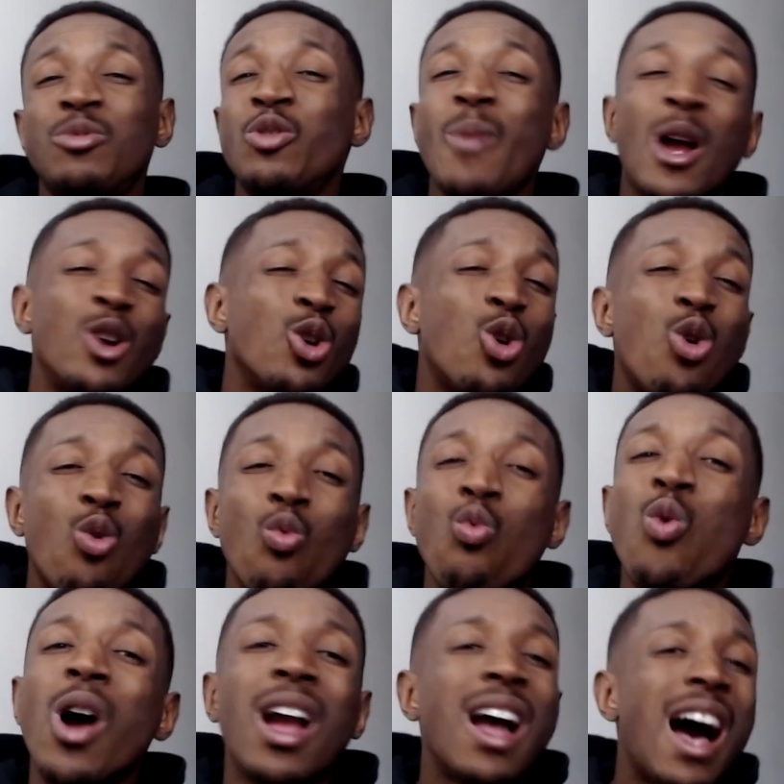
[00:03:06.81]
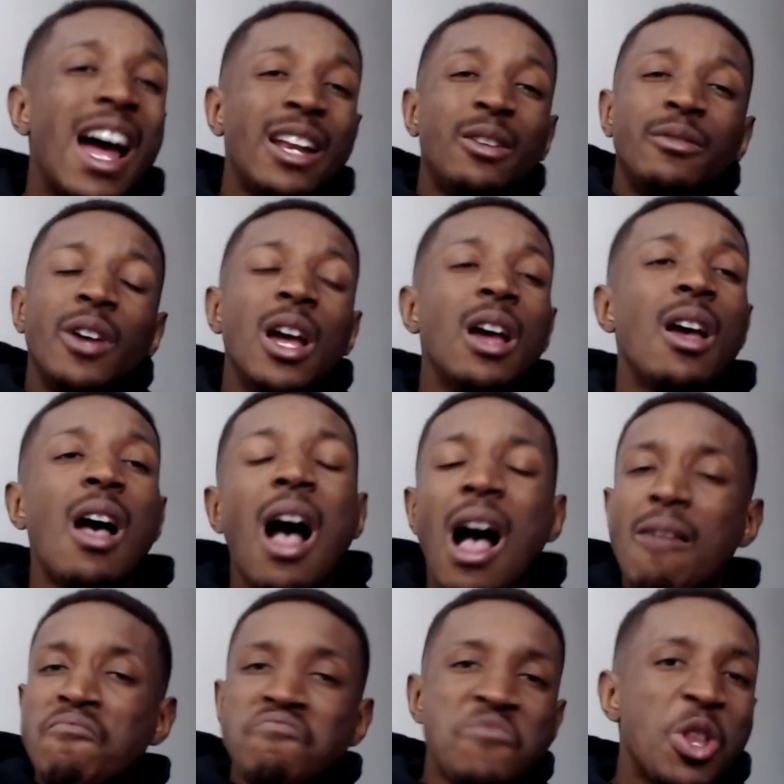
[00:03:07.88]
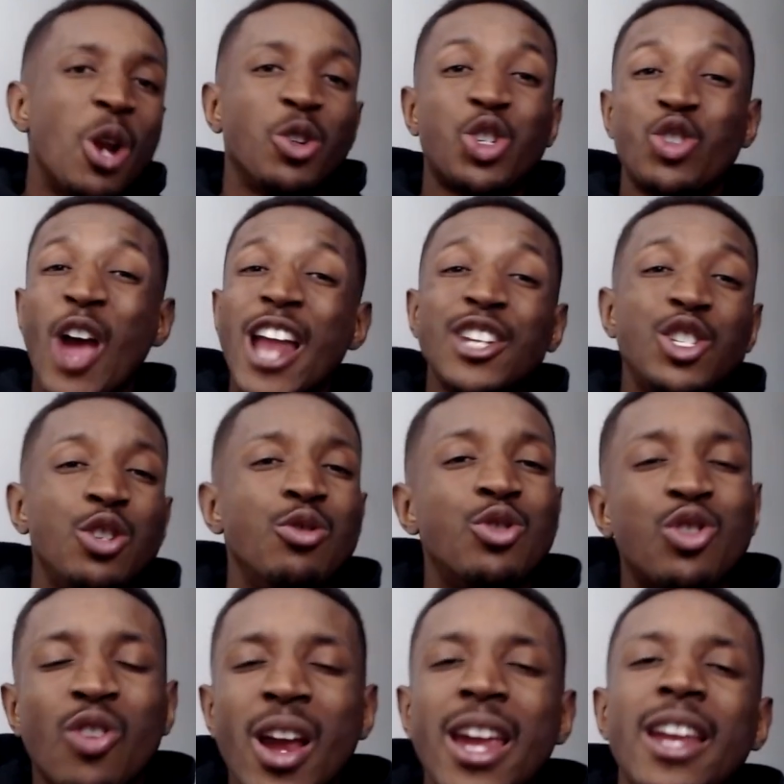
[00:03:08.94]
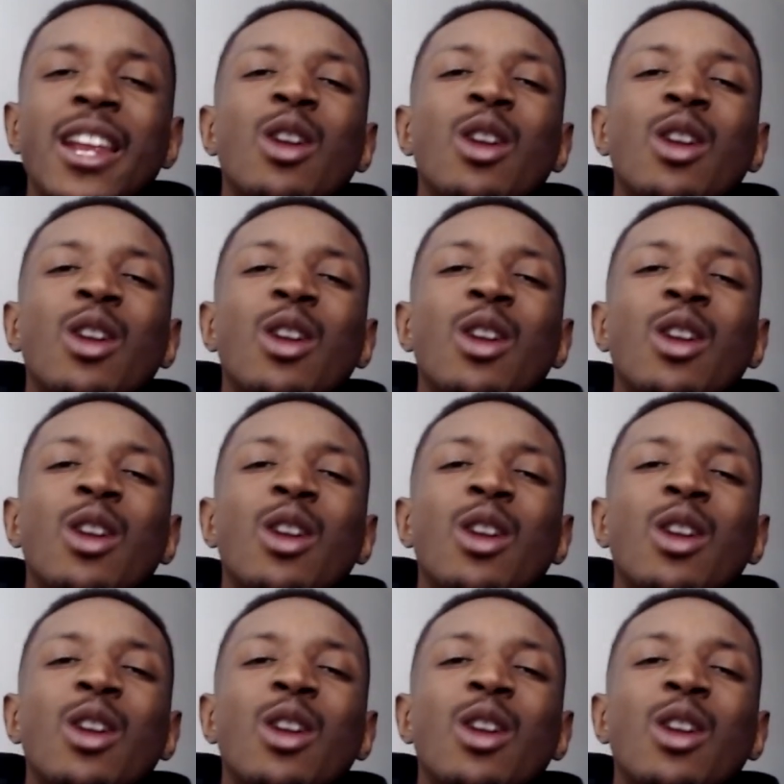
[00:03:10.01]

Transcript: no matter what kind of strategy you trade.